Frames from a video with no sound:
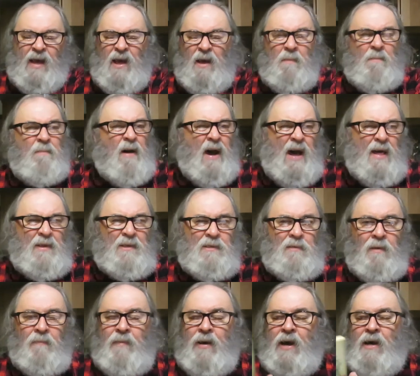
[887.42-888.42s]
kind of bothers
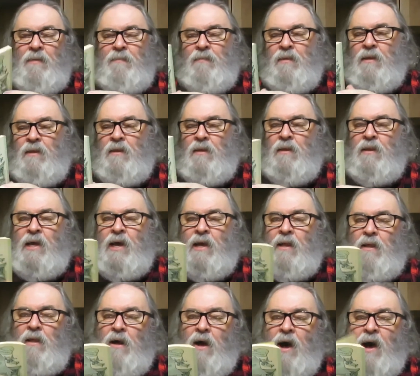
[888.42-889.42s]
me about them
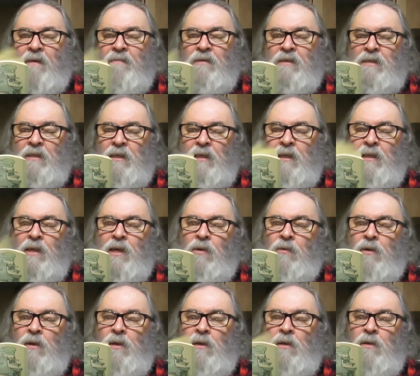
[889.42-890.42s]
that obviously they
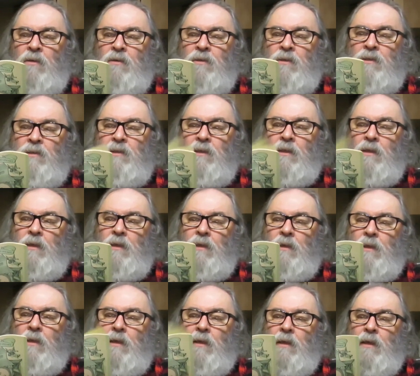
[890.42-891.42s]
were used
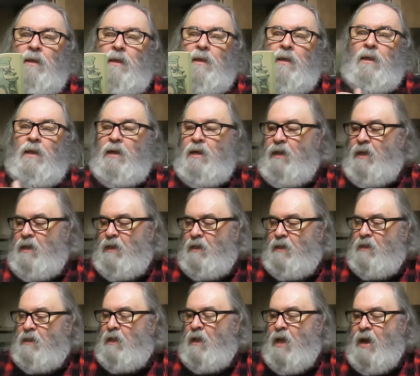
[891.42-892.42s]
in a
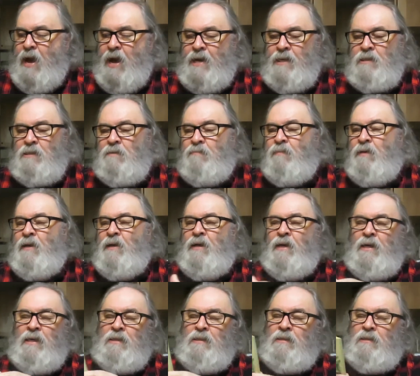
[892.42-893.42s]
class
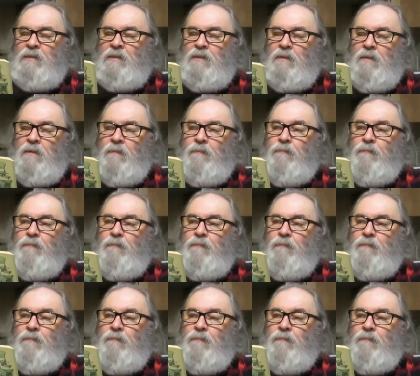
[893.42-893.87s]
because